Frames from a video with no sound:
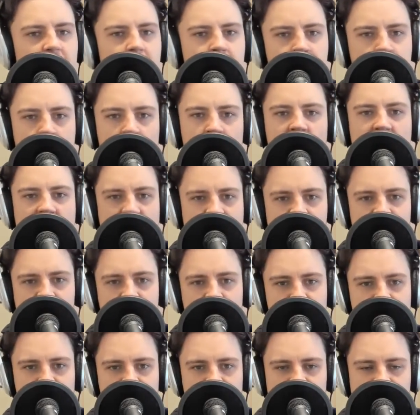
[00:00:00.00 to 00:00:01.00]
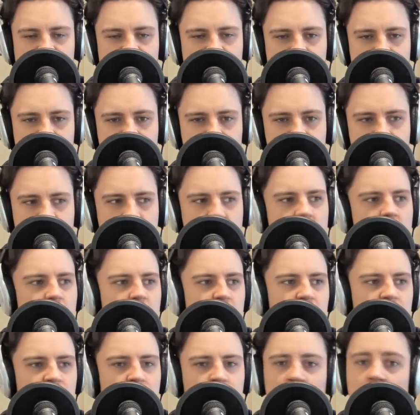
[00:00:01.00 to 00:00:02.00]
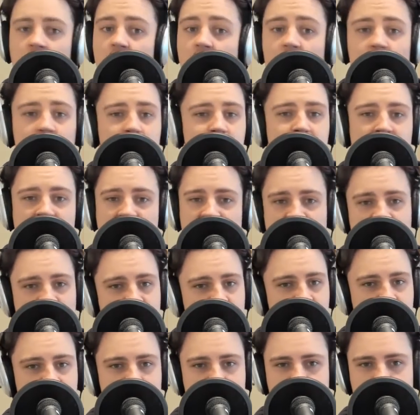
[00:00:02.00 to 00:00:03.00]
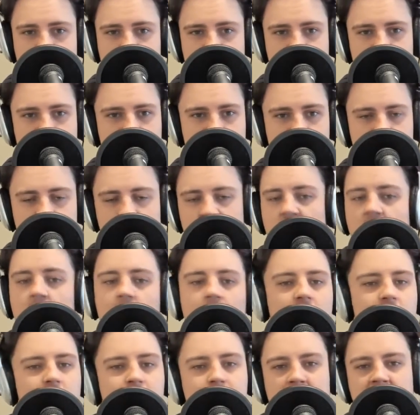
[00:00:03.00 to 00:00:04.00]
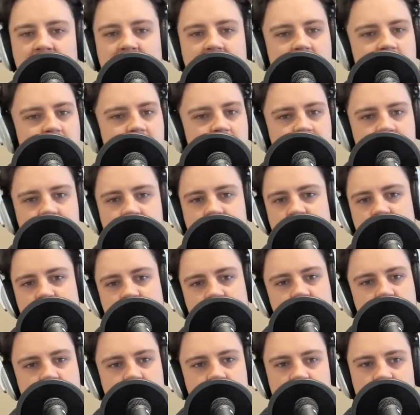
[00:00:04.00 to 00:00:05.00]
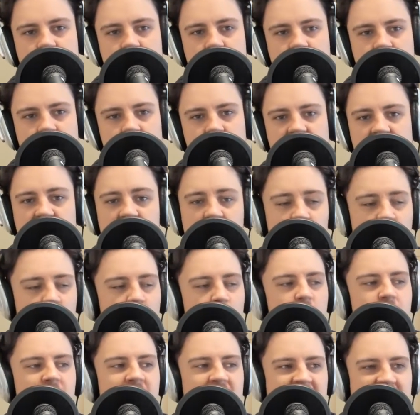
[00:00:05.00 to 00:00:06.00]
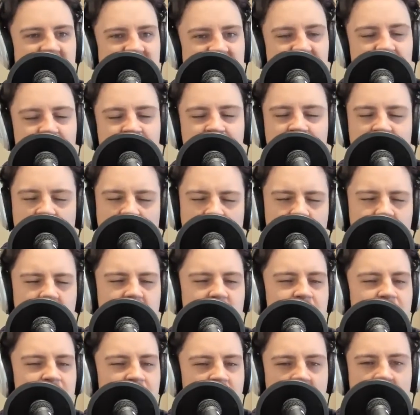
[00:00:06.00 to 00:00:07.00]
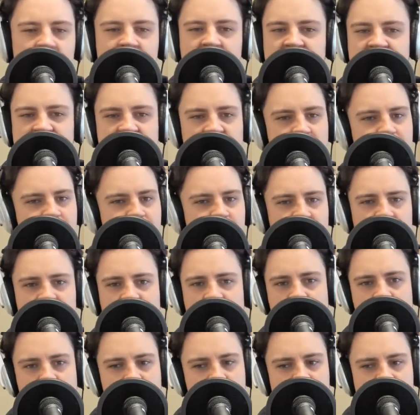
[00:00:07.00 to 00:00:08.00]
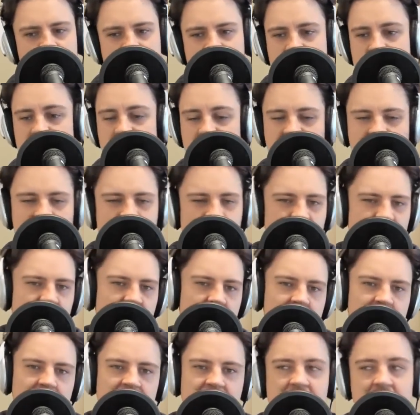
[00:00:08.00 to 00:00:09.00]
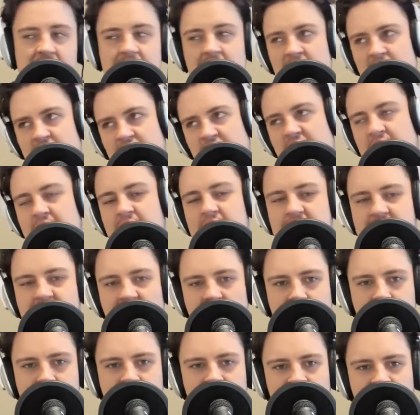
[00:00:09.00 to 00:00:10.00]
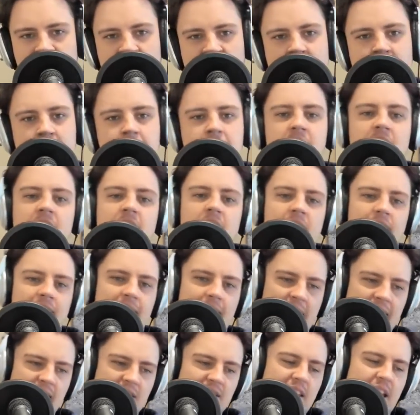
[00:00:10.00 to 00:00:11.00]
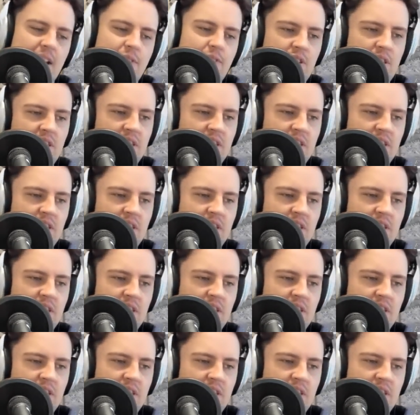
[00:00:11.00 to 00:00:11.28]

My answer is you can't compare them. You can't compare them. They're two very, very different characters. Yes, they share the same name. Yes, they're